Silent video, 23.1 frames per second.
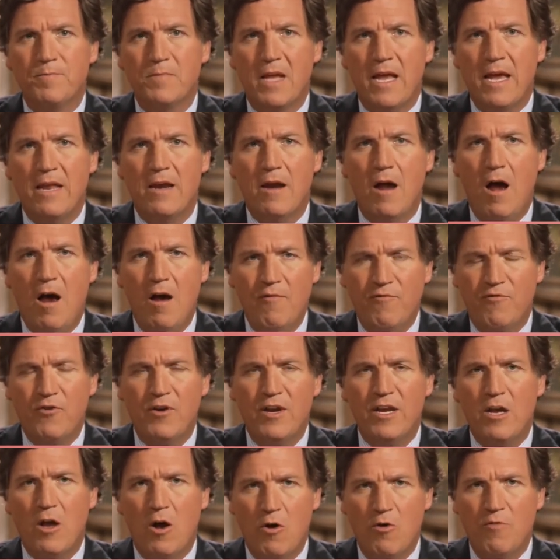And
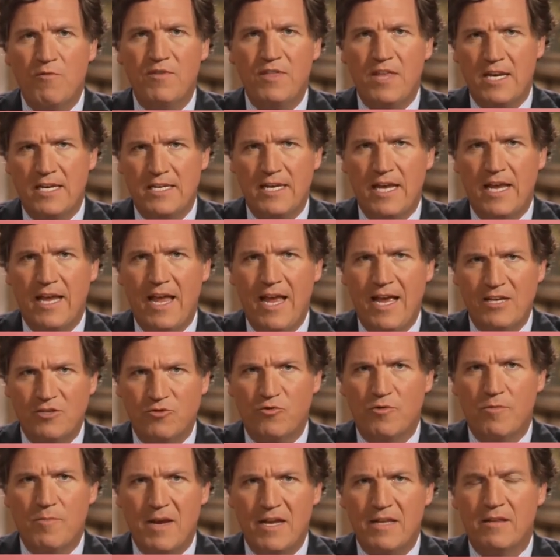hovering over that day has
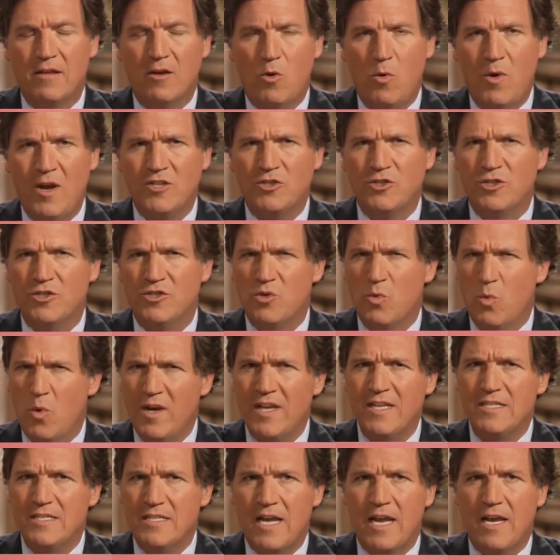remained the question, to what
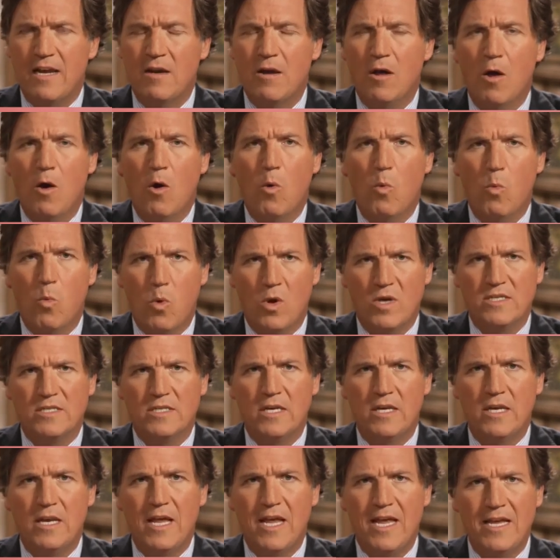extent was
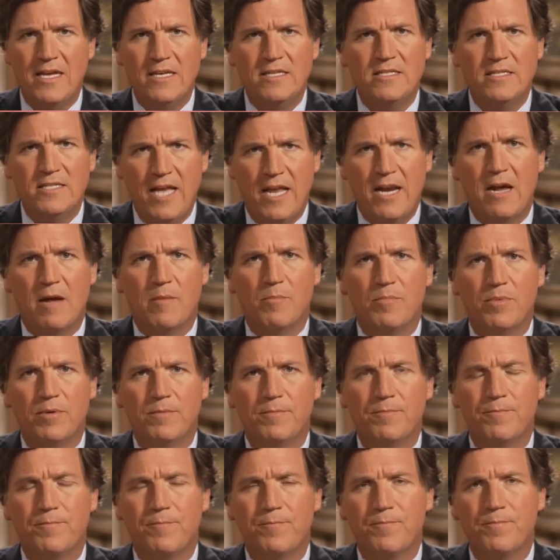it a setup?
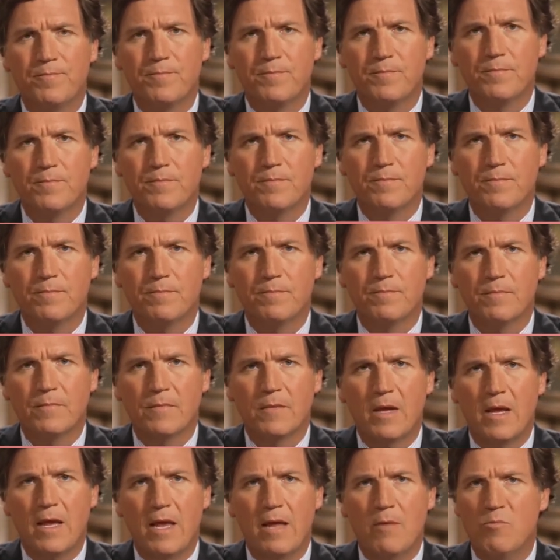
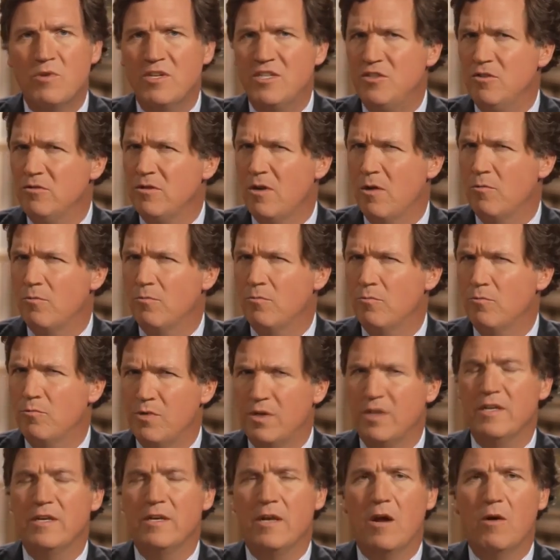And we still don't
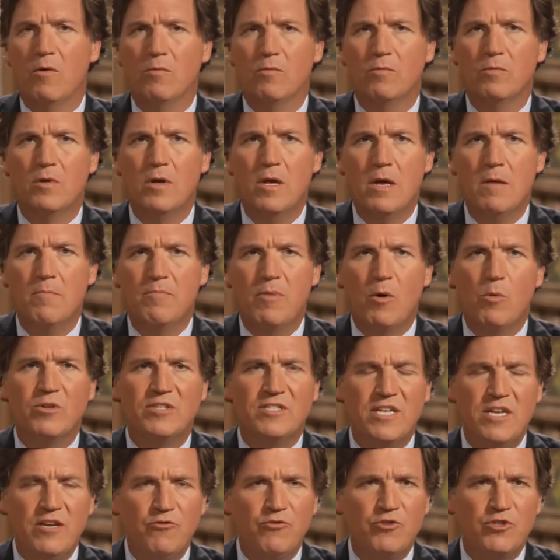really know. But what's
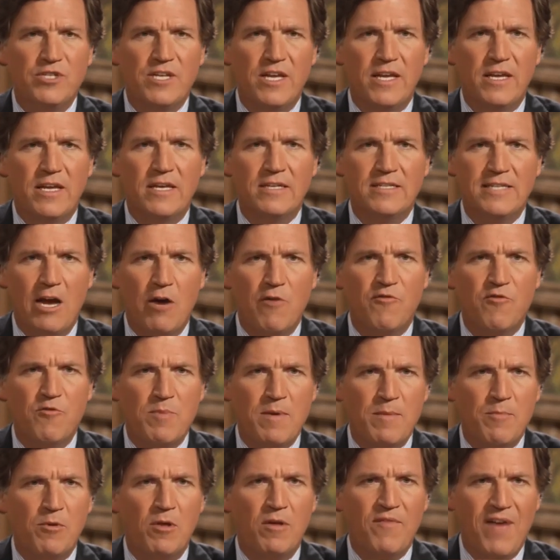interesting is how few
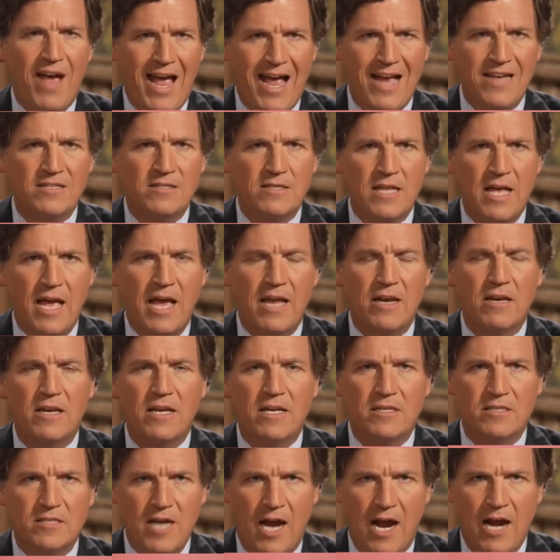people have asked that
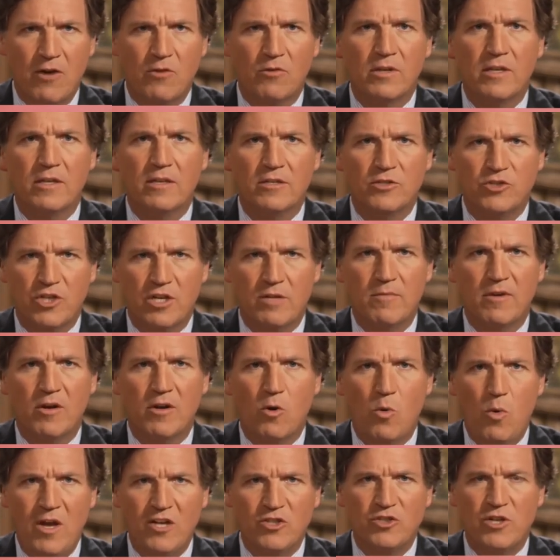entirely legitimate
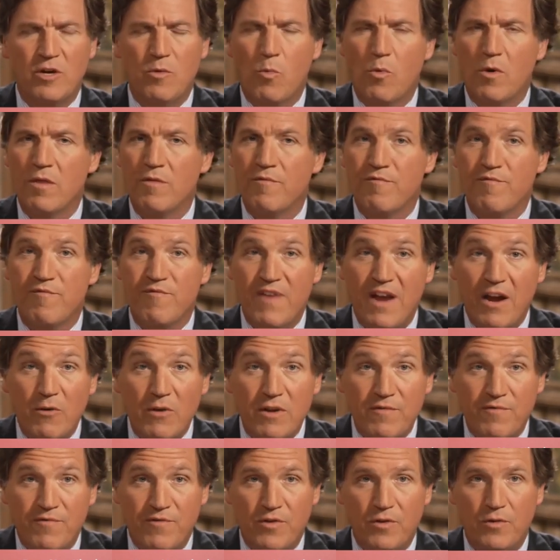question. One of the
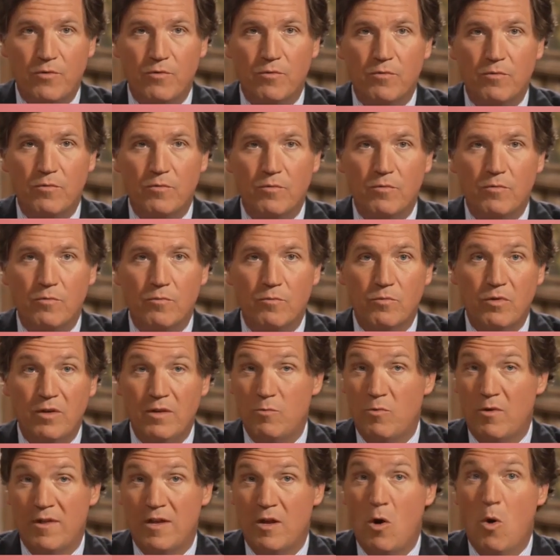very few, really
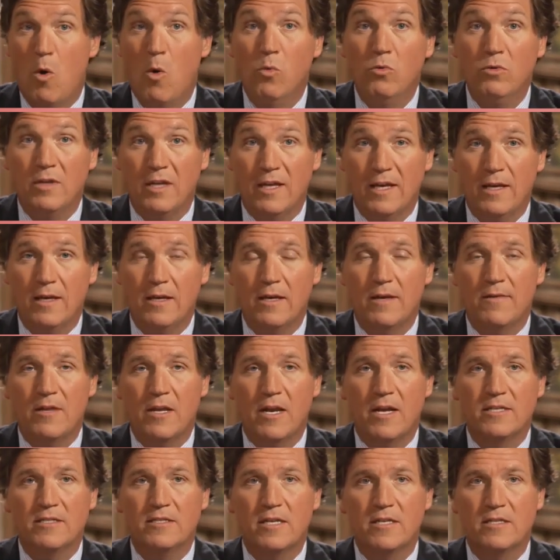one of the only in the
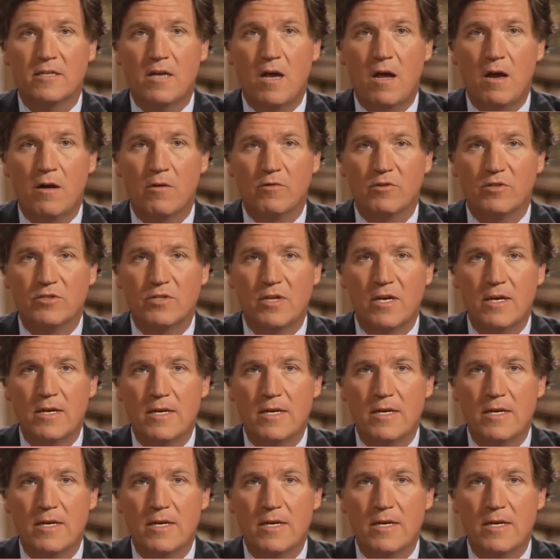United States Congress,